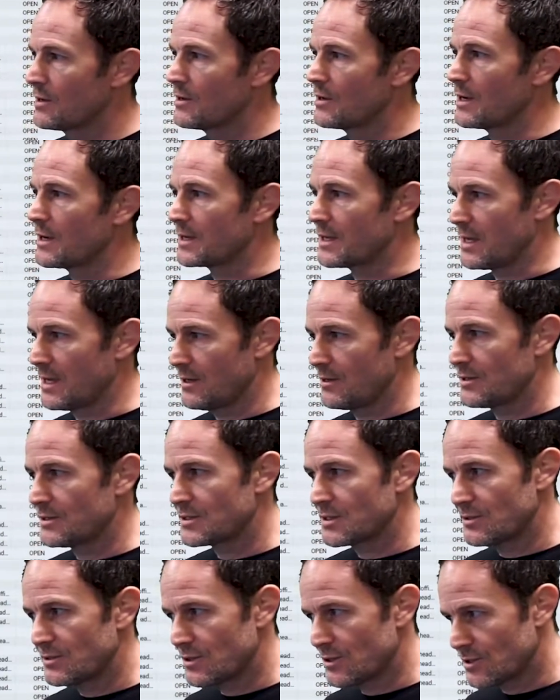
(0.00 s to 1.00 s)
again, it's a
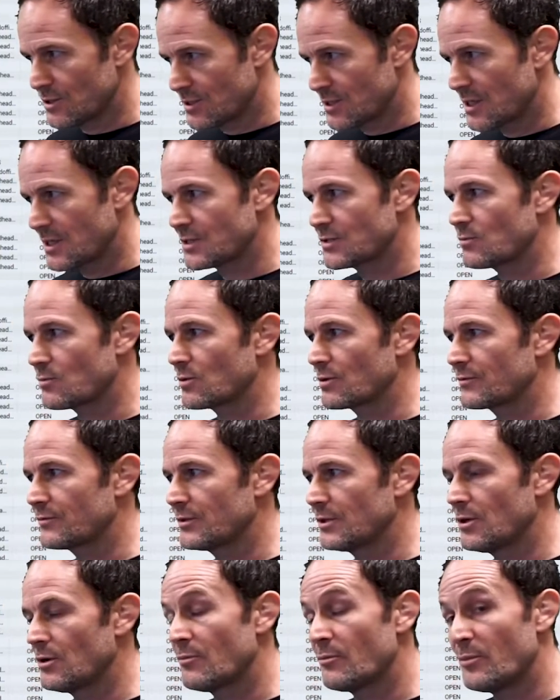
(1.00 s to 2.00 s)
digitized
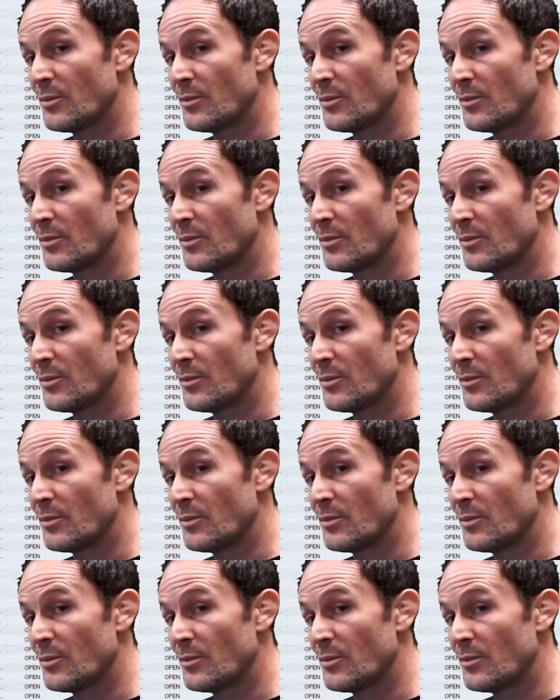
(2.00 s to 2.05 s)
workflow,